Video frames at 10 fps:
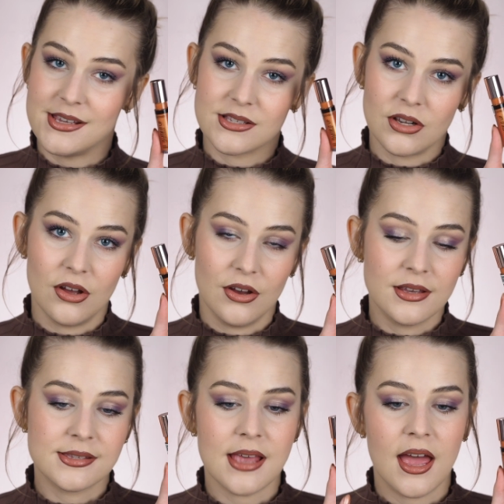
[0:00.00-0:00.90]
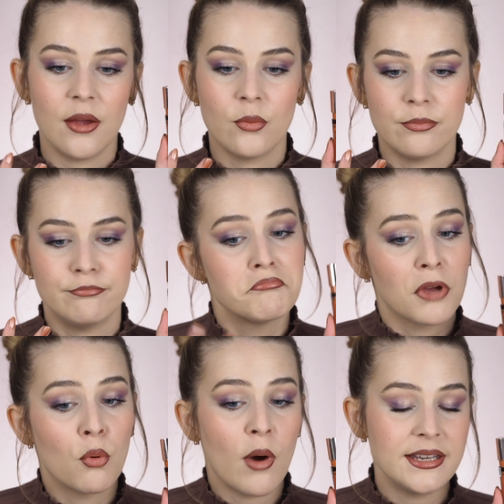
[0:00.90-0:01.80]
gloss. I'm
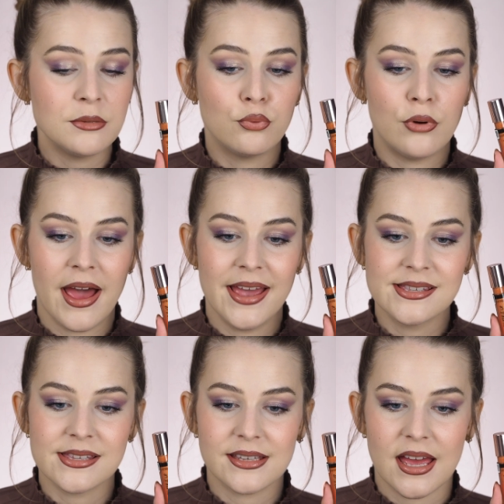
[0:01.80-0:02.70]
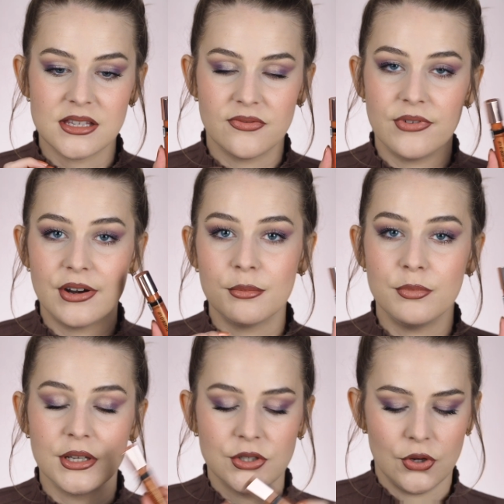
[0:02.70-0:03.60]
quite impressed. It has very
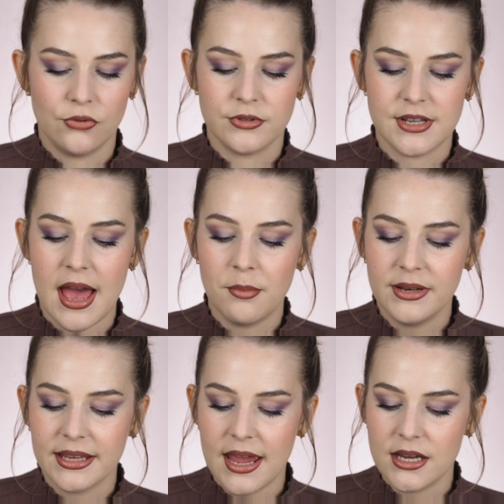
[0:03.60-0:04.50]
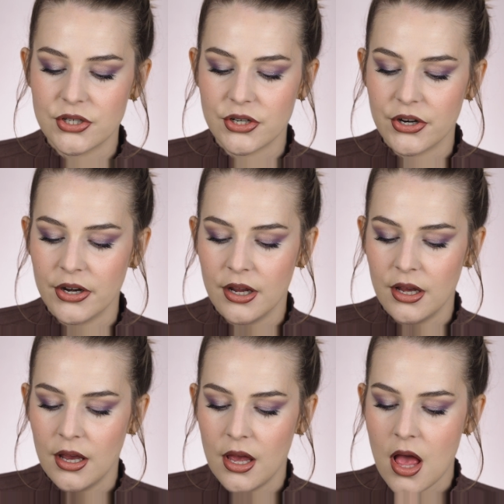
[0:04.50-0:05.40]
big doe foot applicator,
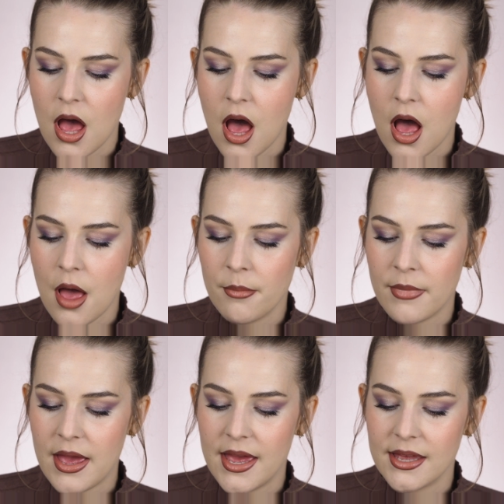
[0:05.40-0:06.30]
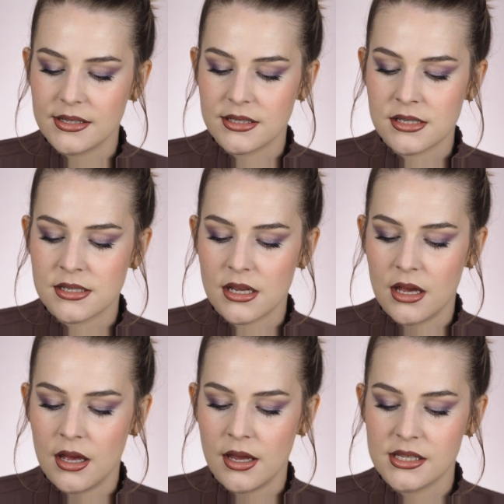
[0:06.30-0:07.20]
and
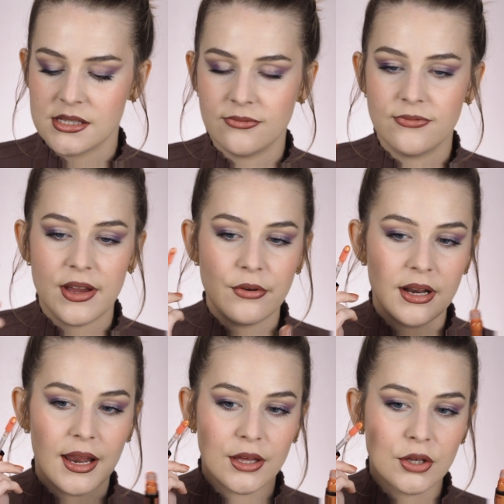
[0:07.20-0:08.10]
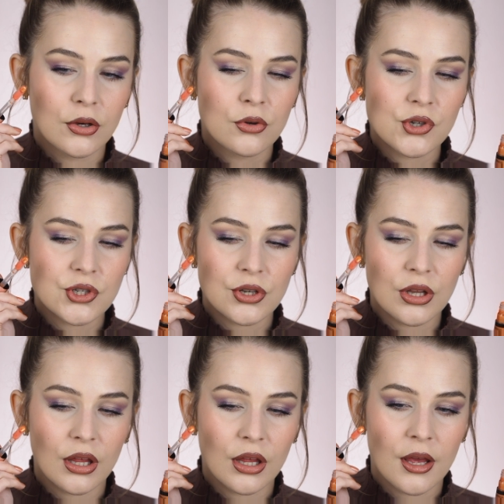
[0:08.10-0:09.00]
it's very like
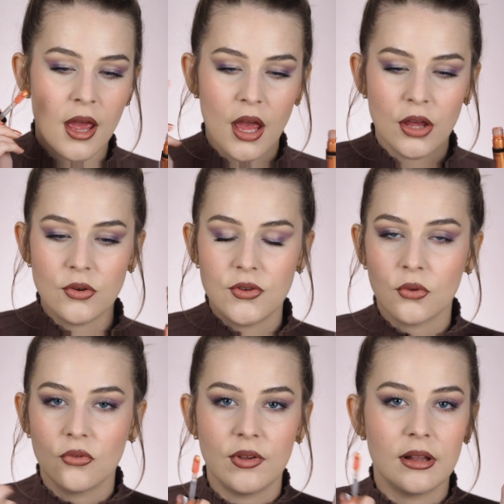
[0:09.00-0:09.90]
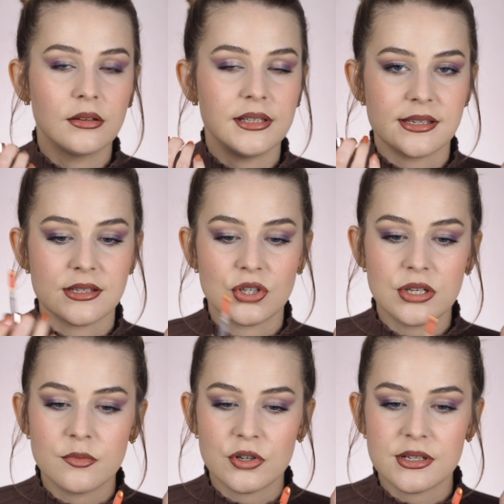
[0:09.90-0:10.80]
cushiony. You don't feel these
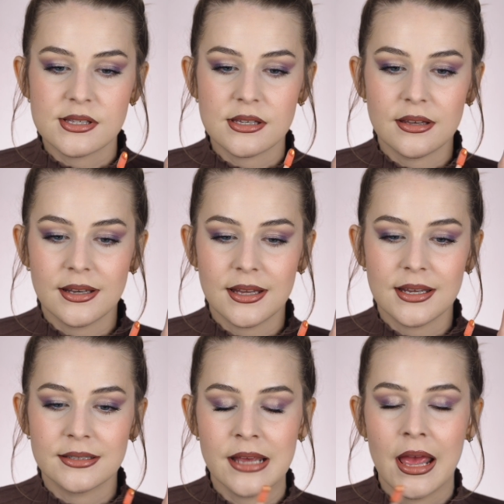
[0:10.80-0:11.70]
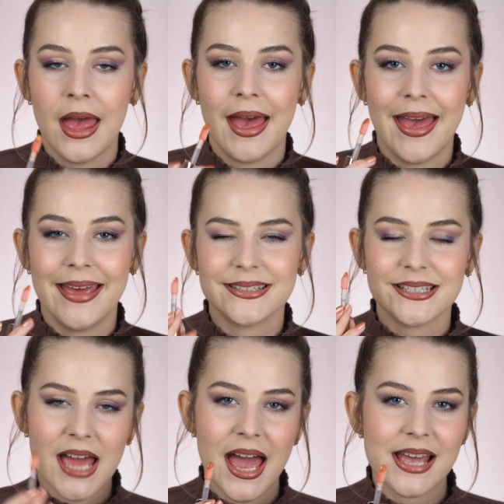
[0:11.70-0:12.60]
shimmers in it, and
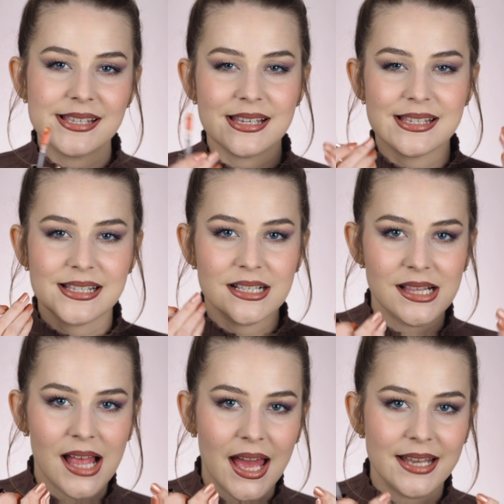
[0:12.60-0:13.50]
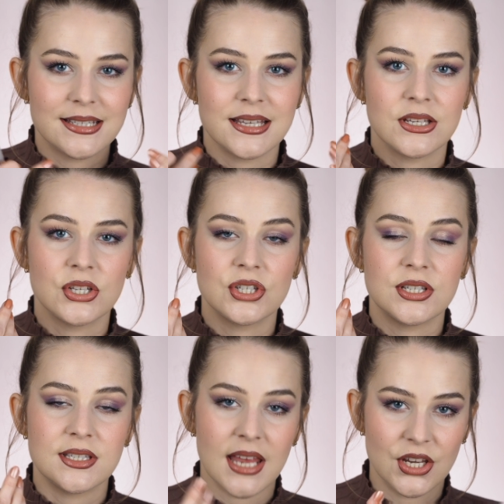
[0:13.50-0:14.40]
it has a slight
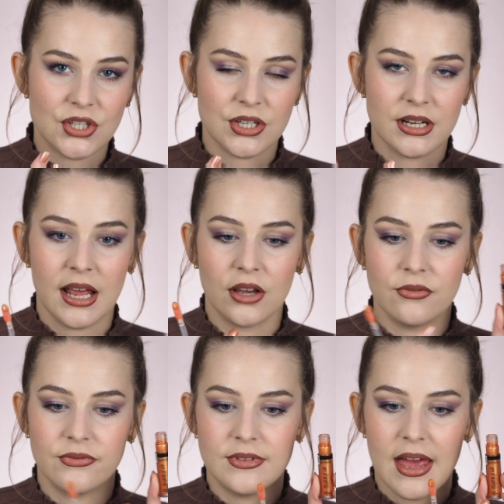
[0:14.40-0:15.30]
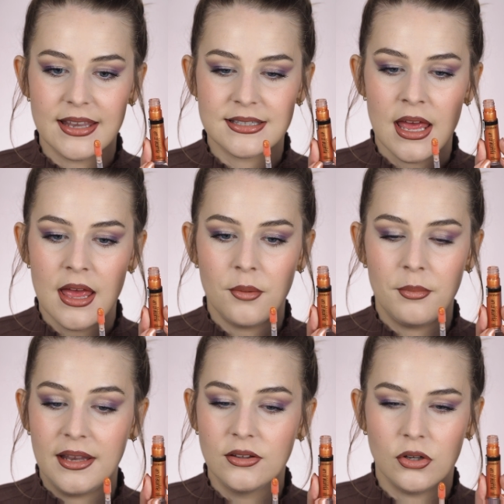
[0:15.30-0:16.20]
sensation like of that
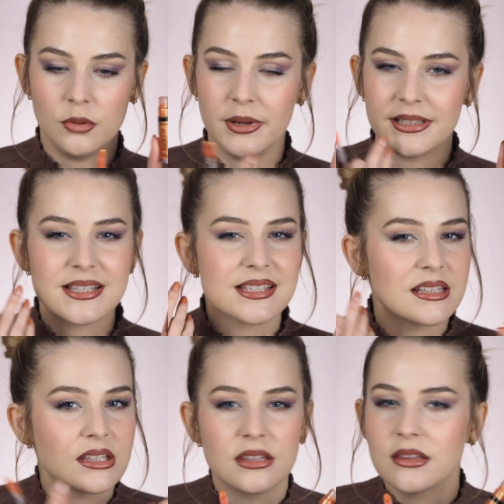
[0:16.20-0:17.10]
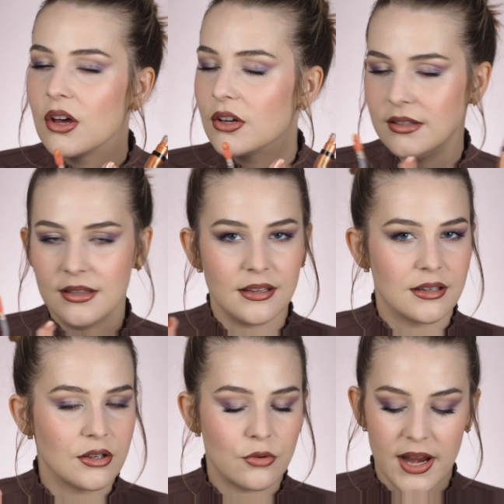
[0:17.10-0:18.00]
menthol, but it's nothing
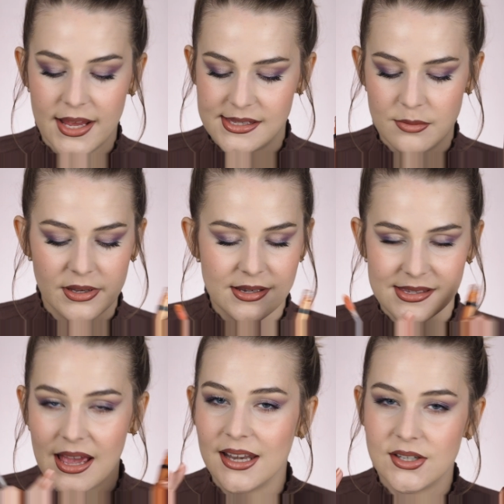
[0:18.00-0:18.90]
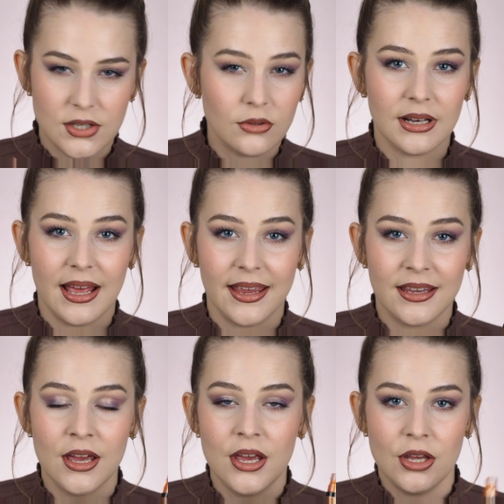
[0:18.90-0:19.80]
crazy, because I don't
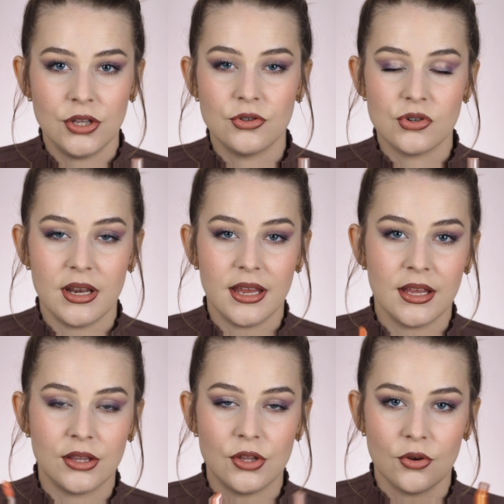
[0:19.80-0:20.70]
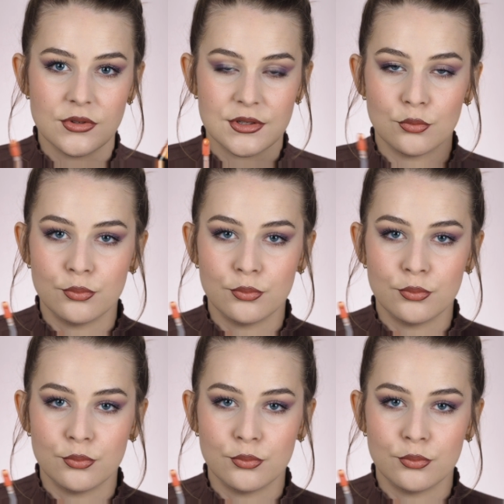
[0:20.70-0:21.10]
like usually those